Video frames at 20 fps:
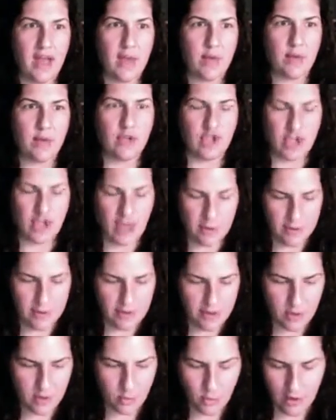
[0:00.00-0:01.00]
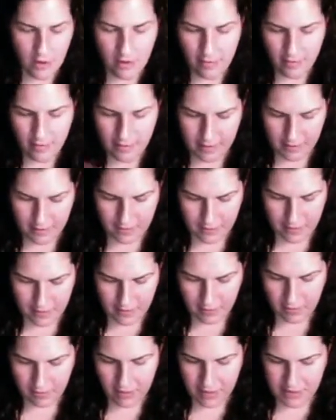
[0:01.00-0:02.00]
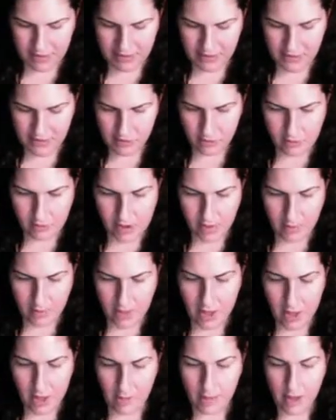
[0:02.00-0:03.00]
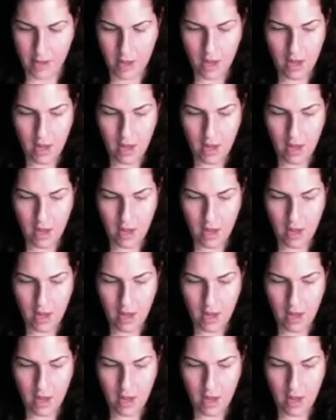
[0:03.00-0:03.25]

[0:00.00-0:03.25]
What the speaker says: I will share with you one of my favorites to wrap up.